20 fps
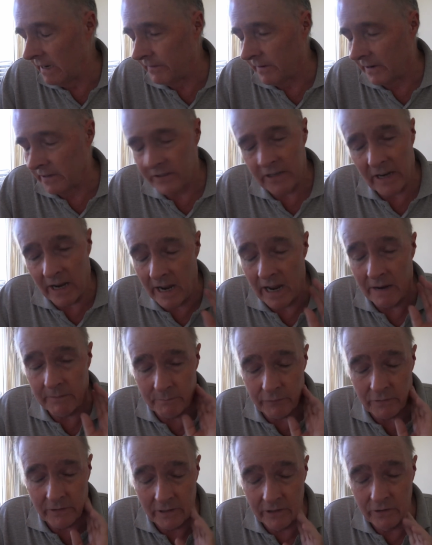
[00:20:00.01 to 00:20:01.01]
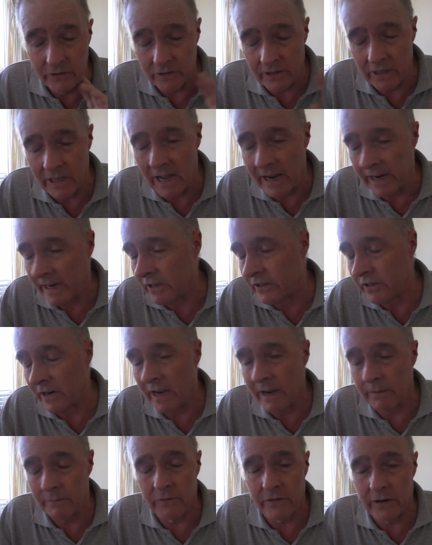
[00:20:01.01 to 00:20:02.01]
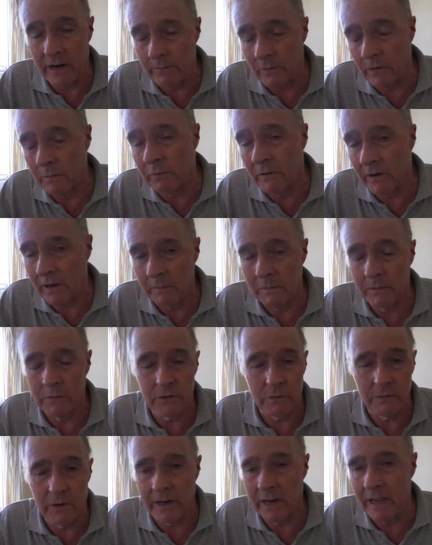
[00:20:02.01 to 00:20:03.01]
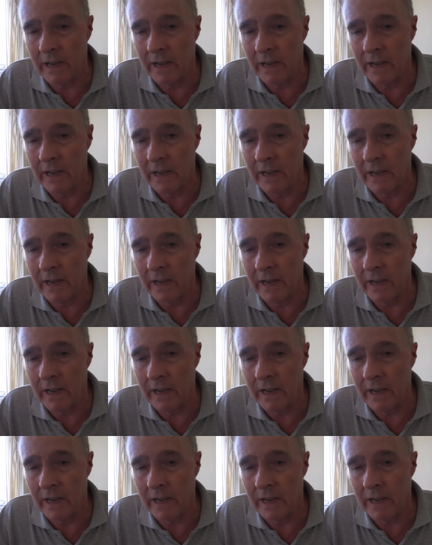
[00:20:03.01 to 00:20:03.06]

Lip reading: if I say I have lose luggage, I have travel problems and what